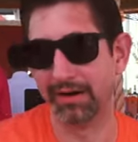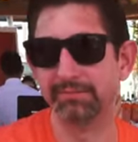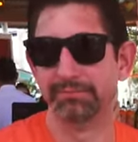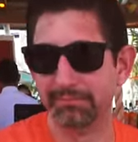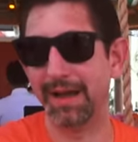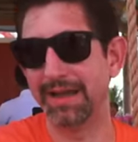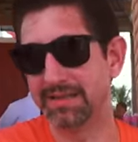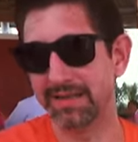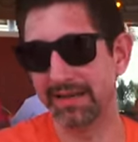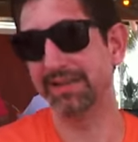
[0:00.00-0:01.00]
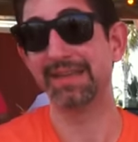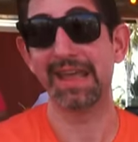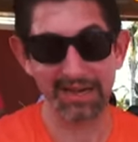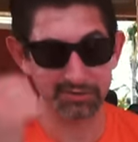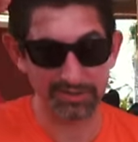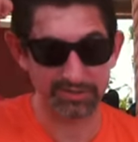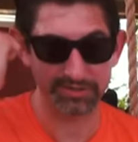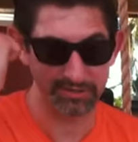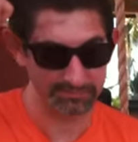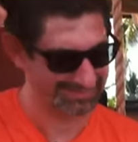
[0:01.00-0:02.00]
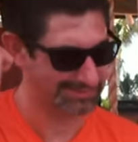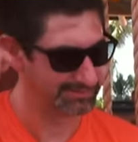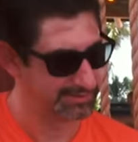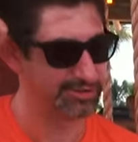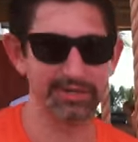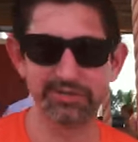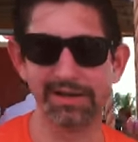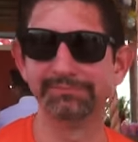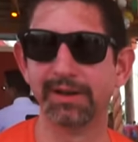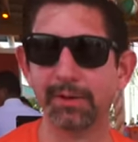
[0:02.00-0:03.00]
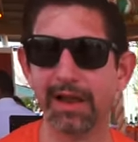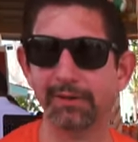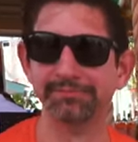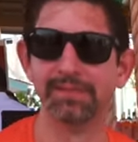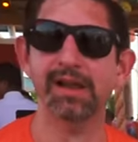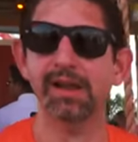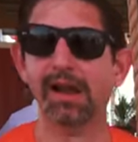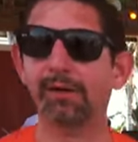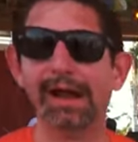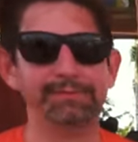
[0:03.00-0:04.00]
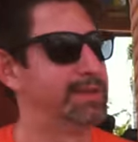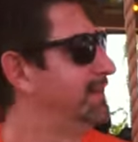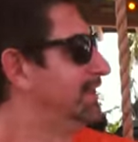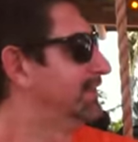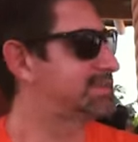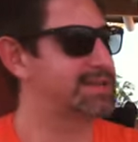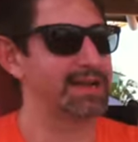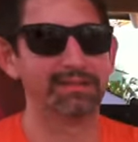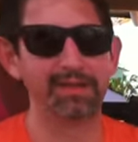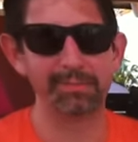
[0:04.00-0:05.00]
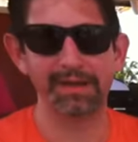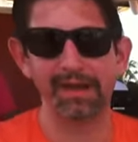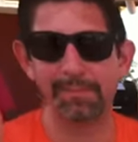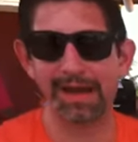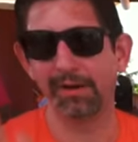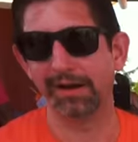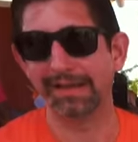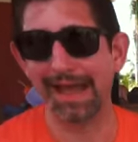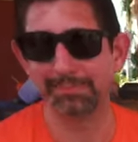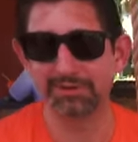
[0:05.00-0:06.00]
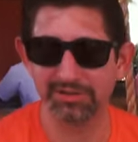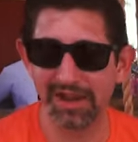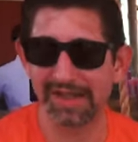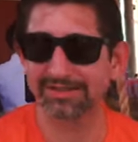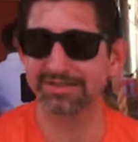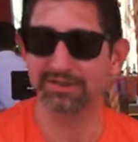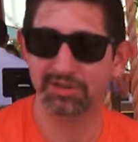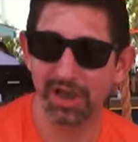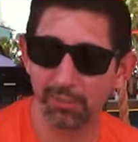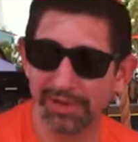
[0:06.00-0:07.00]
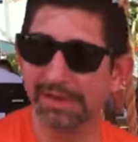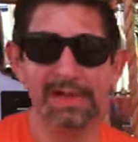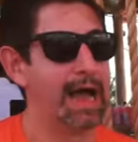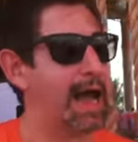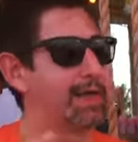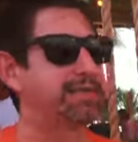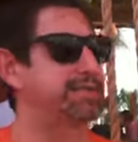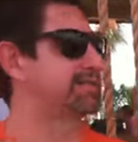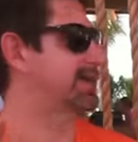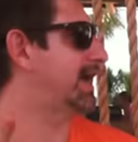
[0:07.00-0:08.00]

and buy his C D at the cash register. Ching, ching, there we go. All right, let's talk a little bit about Captain Jack's, shall we? Uh, this is